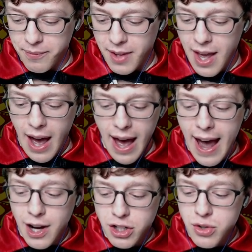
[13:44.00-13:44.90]
I
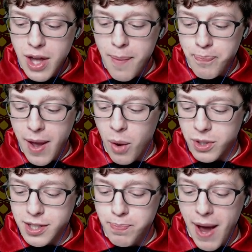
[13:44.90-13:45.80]
knew that bear was
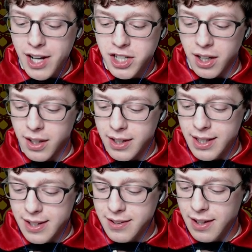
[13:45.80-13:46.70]
special, he
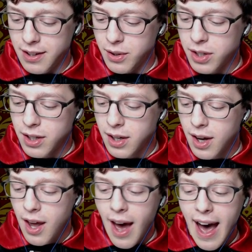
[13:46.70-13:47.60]
continued.
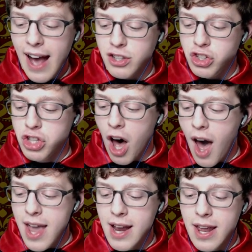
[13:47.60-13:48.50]
I saw
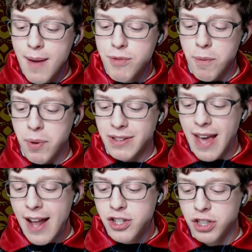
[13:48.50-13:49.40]
in him the
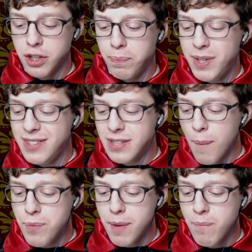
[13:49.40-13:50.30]
potential to be
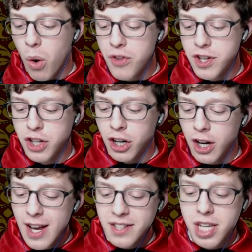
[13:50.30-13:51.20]
something more than your
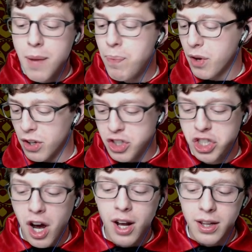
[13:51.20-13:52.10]
typical
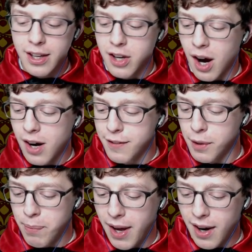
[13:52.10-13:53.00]
juggling carnival bear.